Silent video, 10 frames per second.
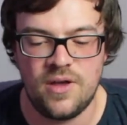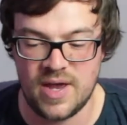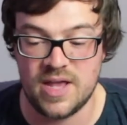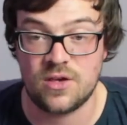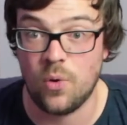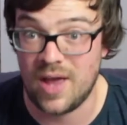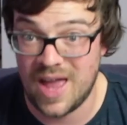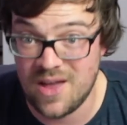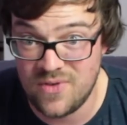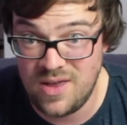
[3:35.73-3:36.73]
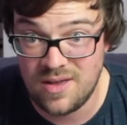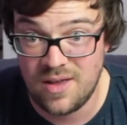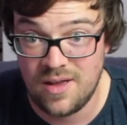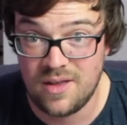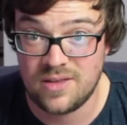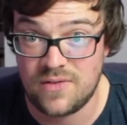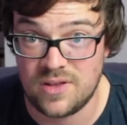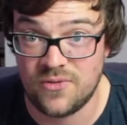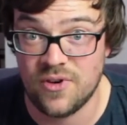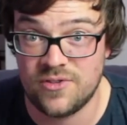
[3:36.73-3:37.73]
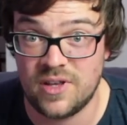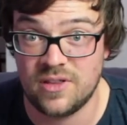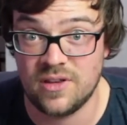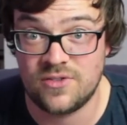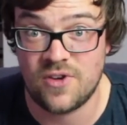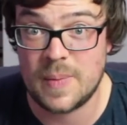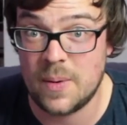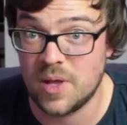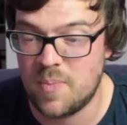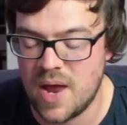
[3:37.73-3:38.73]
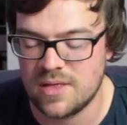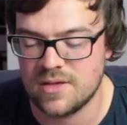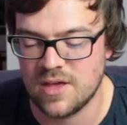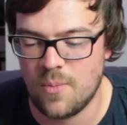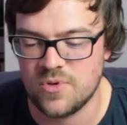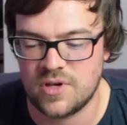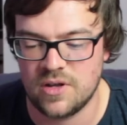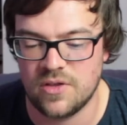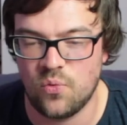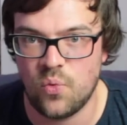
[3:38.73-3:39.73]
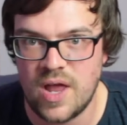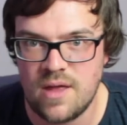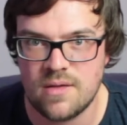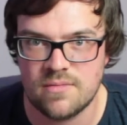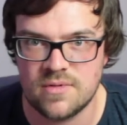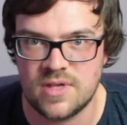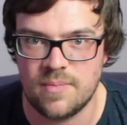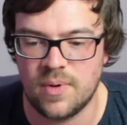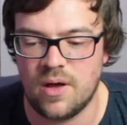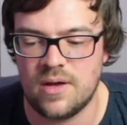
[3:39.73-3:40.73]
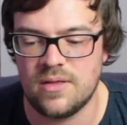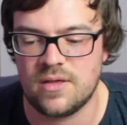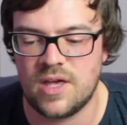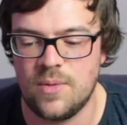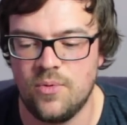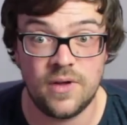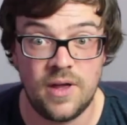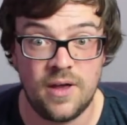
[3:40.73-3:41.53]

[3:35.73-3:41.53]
It's quite heavy. Definitely the first thing that struck me when I picked this up was kind of the weight sitting behind this keyboard.